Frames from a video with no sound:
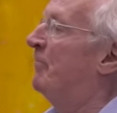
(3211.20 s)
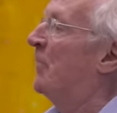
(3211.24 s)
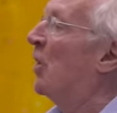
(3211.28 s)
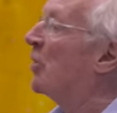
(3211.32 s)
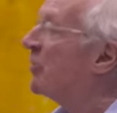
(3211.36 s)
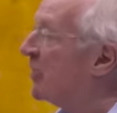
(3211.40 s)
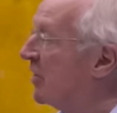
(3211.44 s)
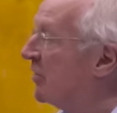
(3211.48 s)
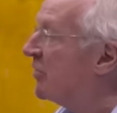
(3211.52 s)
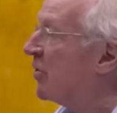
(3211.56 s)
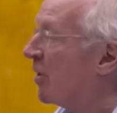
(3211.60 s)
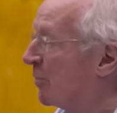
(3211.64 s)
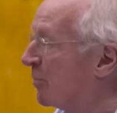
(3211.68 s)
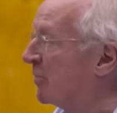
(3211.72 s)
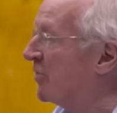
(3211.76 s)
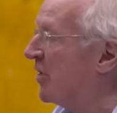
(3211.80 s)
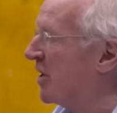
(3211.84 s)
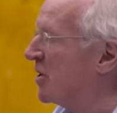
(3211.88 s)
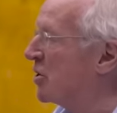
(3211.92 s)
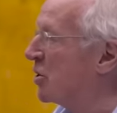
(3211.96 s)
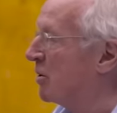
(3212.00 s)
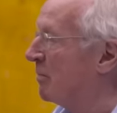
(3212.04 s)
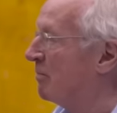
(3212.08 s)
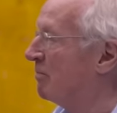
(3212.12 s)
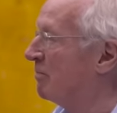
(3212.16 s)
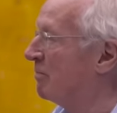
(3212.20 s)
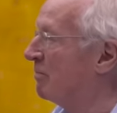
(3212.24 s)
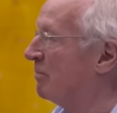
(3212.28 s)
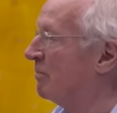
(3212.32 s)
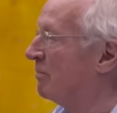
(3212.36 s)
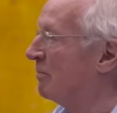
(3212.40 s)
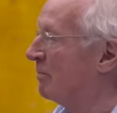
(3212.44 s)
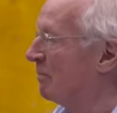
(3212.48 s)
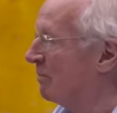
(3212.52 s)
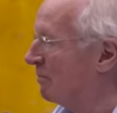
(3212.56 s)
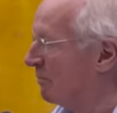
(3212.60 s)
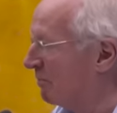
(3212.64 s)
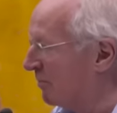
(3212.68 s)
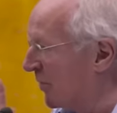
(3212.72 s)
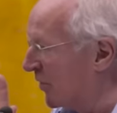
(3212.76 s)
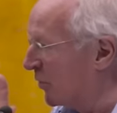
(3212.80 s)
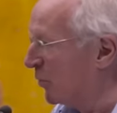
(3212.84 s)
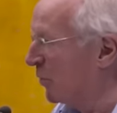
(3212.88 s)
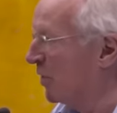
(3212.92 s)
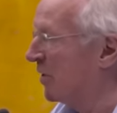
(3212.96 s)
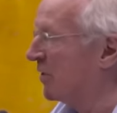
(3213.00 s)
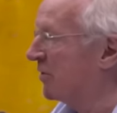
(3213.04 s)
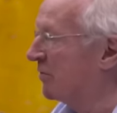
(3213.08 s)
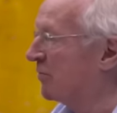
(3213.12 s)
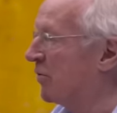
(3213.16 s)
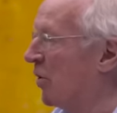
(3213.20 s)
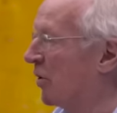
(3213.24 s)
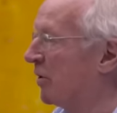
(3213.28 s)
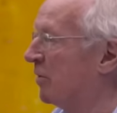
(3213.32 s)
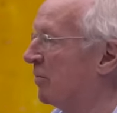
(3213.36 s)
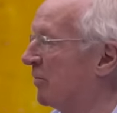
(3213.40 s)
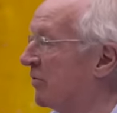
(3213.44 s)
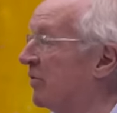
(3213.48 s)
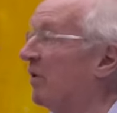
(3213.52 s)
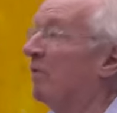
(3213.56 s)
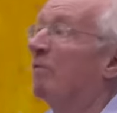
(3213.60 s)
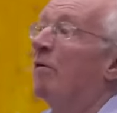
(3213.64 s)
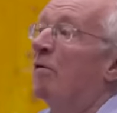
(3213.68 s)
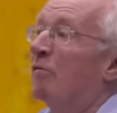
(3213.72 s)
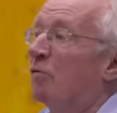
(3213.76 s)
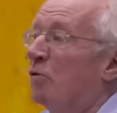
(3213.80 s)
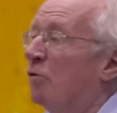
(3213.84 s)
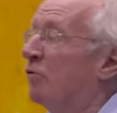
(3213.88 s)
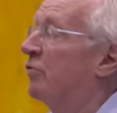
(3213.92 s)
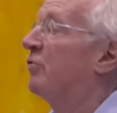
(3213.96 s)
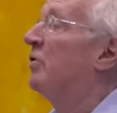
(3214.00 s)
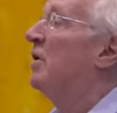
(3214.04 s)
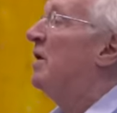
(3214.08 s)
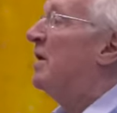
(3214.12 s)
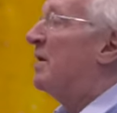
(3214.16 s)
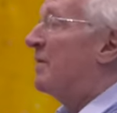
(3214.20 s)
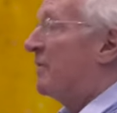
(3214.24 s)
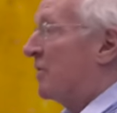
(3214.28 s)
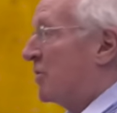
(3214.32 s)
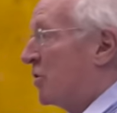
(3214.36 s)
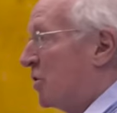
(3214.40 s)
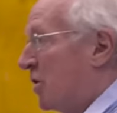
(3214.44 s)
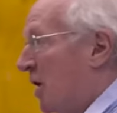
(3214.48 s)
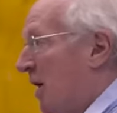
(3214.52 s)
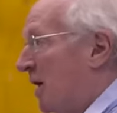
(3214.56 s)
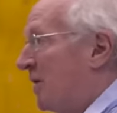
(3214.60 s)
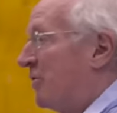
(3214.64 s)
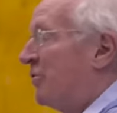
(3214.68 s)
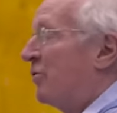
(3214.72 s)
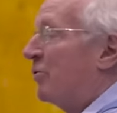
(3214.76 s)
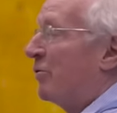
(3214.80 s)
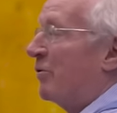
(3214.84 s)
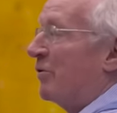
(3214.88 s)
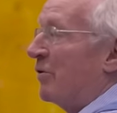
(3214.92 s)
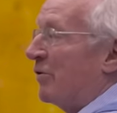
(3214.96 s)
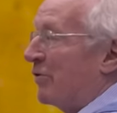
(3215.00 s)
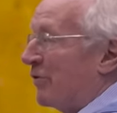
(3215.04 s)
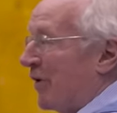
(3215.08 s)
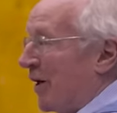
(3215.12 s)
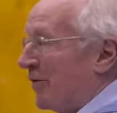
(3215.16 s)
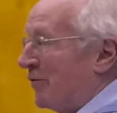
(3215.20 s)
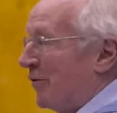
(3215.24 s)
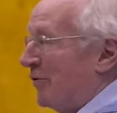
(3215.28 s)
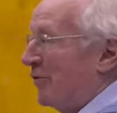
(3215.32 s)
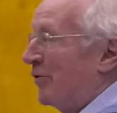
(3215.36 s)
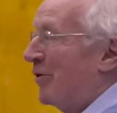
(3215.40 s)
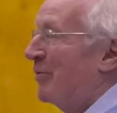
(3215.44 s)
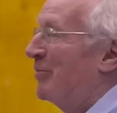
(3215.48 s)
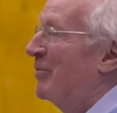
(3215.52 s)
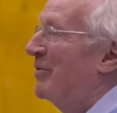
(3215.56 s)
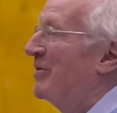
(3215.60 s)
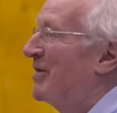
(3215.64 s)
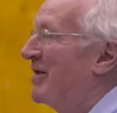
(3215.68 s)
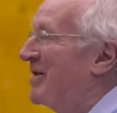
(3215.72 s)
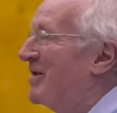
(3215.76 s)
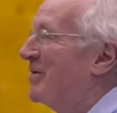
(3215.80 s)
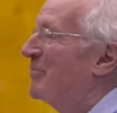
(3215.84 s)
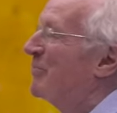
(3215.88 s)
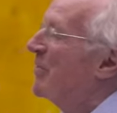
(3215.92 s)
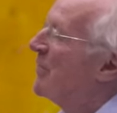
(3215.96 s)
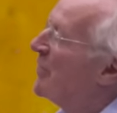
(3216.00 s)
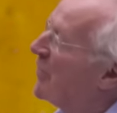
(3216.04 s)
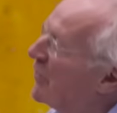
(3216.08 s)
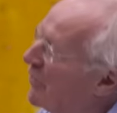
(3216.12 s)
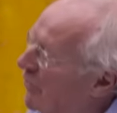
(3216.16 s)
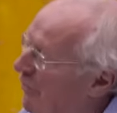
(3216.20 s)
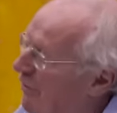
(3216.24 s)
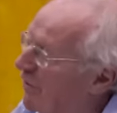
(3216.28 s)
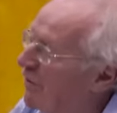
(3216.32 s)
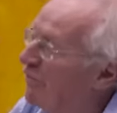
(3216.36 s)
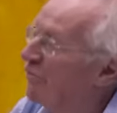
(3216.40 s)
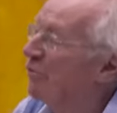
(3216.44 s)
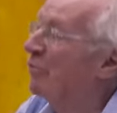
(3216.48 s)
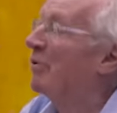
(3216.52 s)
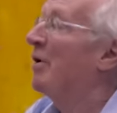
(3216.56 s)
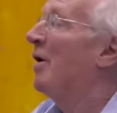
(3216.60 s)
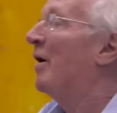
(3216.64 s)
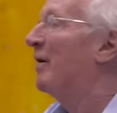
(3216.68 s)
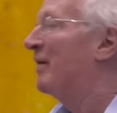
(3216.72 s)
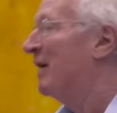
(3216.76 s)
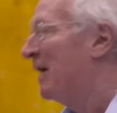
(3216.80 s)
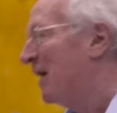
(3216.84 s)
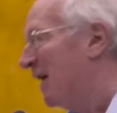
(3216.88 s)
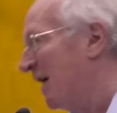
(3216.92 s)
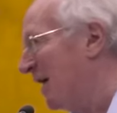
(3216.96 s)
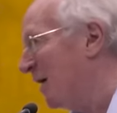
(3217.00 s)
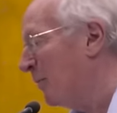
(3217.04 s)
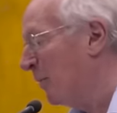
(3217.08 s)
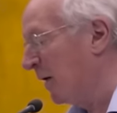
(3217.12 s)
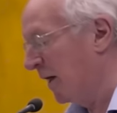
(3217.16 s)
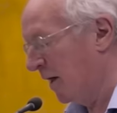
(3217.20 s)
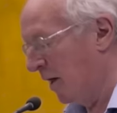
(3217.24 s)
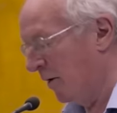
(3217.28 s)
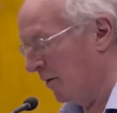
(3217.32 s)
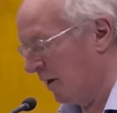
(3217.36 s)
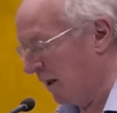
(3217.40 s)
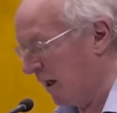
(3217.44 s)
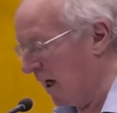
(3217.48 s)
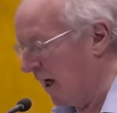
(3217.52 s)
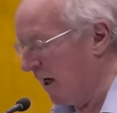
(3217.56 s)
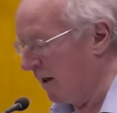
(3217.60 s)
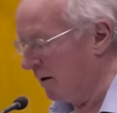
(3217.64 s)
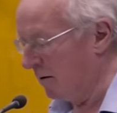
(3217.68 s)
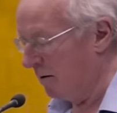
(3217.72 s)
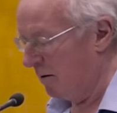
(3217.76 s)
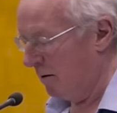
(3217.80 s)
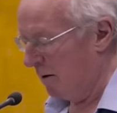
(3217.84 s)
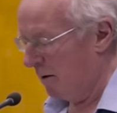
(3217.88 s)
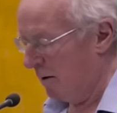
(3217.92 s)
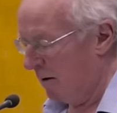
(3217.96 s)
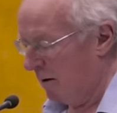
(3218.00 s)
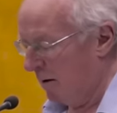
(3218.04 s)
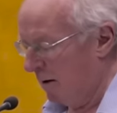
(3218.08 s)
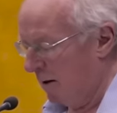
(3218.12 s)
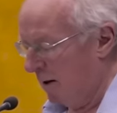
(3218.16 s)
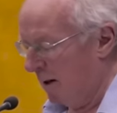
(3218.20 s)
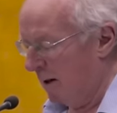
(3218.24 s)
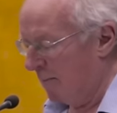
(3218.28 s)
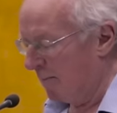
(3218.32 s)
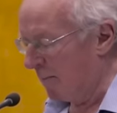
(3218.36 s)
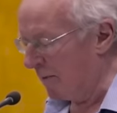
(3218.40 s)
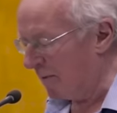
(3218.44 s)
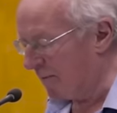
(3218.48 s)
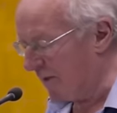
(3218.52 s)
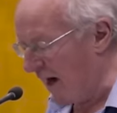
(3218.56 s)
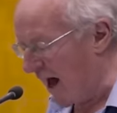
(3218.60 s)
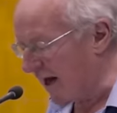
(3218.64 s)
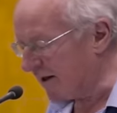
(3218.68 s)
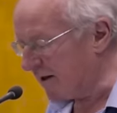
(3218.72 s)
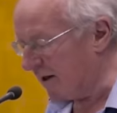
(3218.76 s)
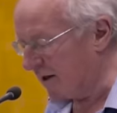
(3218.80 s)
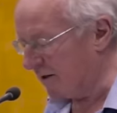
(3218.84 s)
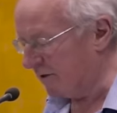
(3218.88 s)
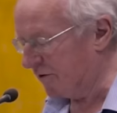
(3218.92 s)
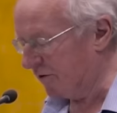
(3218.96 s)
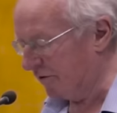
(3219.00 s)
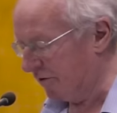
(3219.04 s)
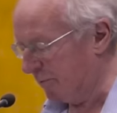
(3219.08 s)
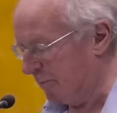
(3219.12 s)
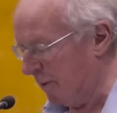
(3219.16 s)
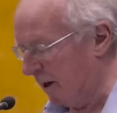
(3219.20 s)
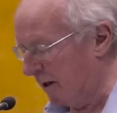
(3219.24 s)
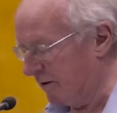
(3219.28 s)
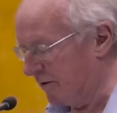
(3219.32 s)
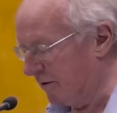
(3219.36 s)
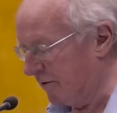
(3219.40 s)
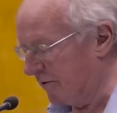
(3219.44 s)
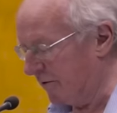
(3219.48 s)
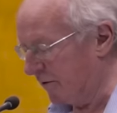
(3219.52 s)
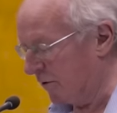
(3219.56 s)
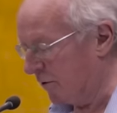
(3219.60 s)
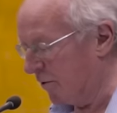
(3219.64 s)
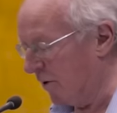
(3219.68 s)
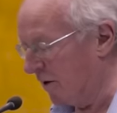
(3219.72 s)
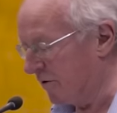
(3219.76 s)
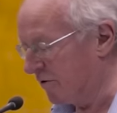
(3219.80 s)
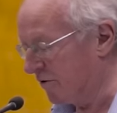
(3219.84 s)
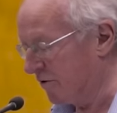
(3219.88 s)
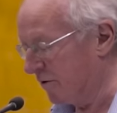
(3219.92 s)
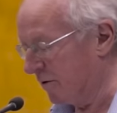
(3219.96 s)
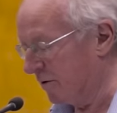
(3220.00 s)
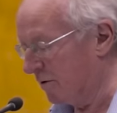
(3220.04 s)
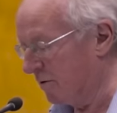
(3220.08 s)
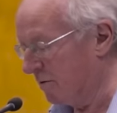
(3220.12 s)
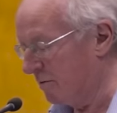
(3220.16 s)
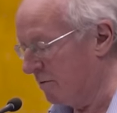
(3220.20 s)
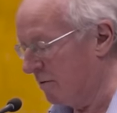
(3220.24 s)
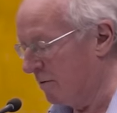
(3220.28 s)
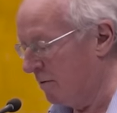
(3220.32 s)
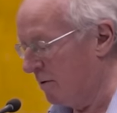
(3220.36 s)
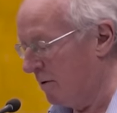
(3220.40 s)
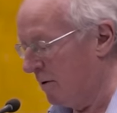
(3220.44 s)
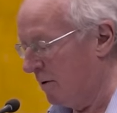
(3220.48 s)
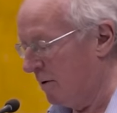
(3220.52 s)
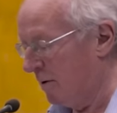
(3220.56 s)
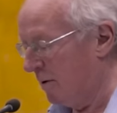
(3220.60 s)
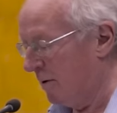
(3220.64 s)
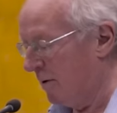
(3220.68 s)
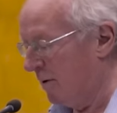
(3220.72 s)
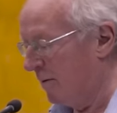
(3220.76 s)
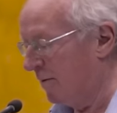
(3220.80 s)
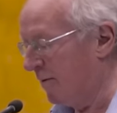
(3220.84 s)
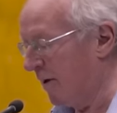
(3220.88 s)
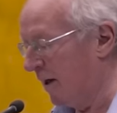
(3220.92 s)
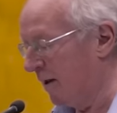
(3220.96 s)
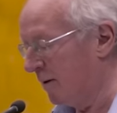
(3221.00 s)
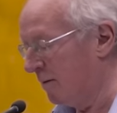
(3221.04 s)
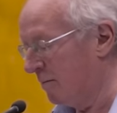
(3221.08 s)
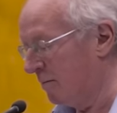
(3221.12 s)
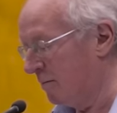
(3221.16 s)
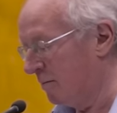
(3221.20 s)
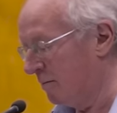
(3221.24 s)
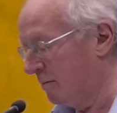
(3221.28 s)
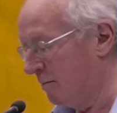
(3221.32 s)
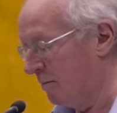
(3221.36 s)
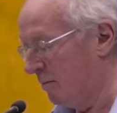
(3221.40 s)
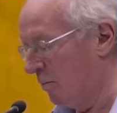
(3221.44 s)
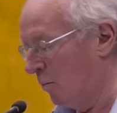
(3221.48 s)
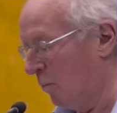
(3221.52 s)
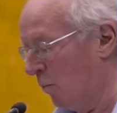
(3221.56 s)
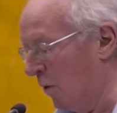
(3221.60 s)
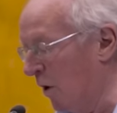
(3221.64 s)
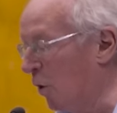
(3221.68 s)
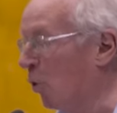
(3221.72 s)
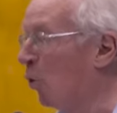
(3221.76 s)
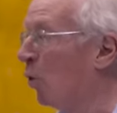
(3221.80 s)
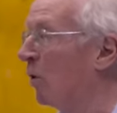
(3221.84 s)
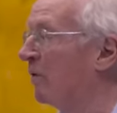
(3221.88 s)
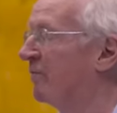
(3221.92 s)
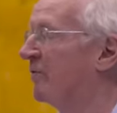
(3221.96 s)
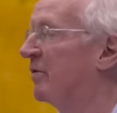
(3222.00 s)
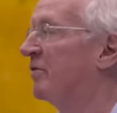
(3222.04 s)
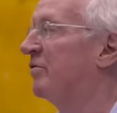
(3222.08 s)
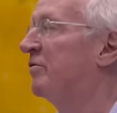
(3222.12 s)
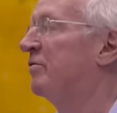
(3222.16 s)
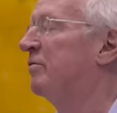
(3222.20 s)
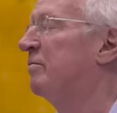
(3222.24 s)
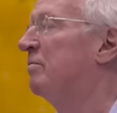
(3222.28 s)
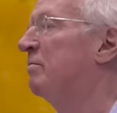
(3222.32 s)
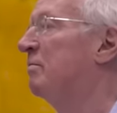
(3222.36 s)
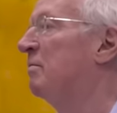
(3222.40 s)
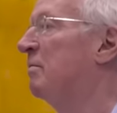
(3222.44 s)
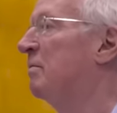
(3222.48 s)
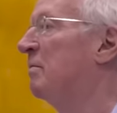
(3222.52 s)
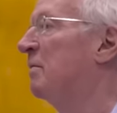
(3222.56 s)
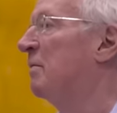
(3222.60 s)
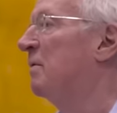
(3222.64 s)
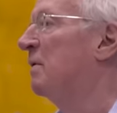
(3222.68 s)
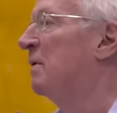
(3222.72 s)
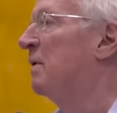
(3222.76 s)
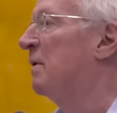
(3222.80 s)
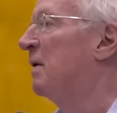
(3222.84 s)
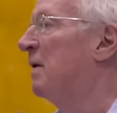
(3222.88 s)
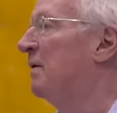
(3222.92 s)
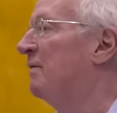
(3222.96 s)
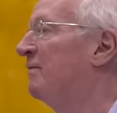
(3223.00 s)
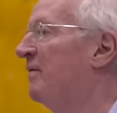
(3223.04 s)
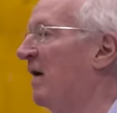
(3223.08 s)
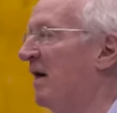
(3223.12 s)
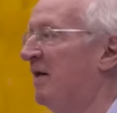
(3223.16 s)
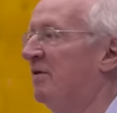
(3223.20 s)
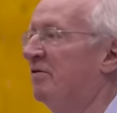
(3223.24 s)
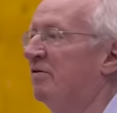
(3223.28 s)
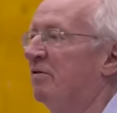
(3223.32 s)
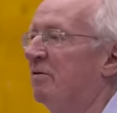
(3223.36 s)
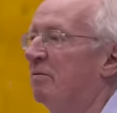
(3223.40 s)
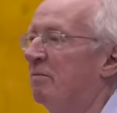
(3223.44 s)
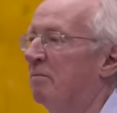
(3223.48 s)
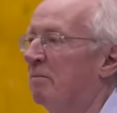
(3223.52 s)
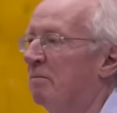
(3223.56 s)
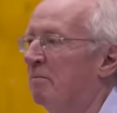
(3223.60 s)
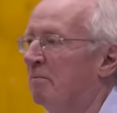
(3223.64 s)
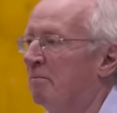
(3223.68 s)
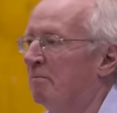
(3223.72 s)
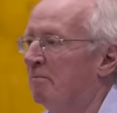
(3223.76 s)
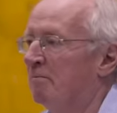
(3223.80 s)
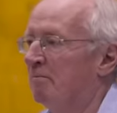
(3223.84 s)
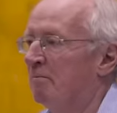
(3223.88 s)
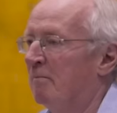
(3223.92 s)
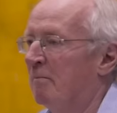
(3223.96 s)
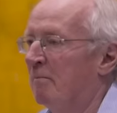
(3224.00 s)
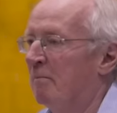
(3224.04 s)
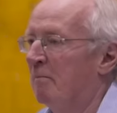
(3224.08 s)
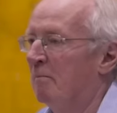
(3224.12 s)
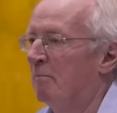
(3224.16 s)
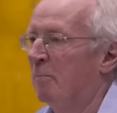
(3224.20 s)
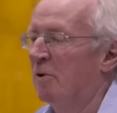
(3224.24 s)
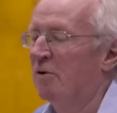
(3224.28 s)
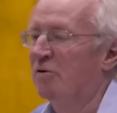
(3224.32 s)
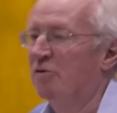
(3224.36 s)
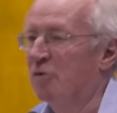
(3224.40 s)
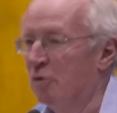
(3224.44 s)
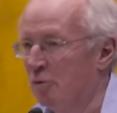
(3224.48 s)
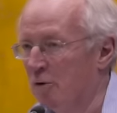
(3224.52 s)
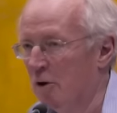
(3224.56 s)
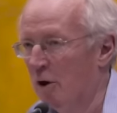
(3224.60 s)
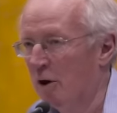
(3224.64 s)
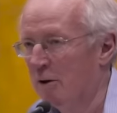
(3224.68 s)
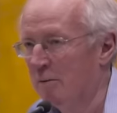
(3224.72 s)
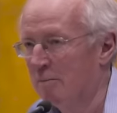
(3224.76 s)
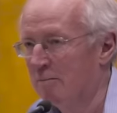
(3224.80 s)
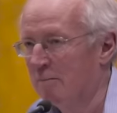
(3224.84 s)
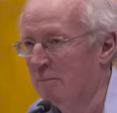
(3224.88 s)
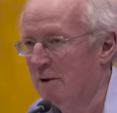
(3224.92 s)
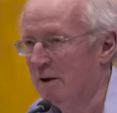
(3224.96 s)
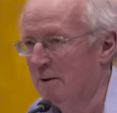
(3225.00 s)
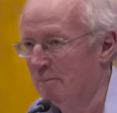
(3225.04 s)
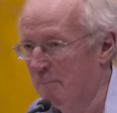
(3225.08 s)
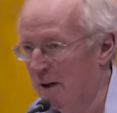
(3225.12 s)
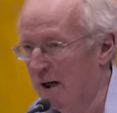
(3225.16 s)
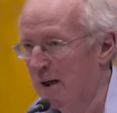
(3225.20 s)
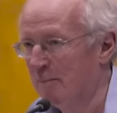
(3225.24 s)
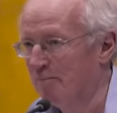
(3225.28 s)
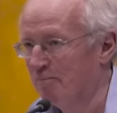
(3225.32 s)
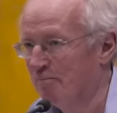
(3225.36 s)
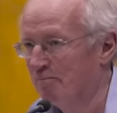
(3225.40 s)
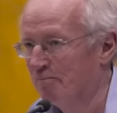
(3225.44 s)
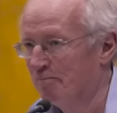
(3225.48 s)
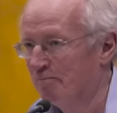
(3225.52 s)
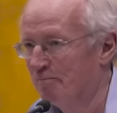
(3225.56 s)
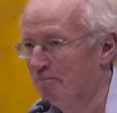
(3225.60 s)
Not an interpretation, but the words of God himself. Of course, the Shiites you can discuss interpretation with, the Sunnis you can't. Here we go again. But that, I suspect, is the question that we all of us face, but do not admit.